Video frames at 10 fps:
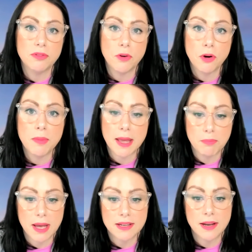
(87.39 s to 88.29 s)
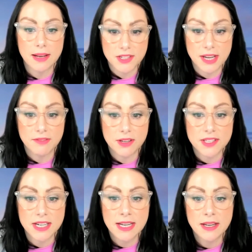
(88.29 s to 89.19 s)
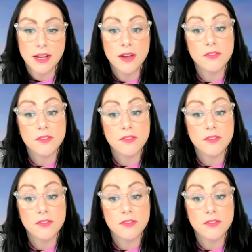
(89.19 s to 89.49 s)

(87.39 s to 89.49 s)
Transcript: form and diversity,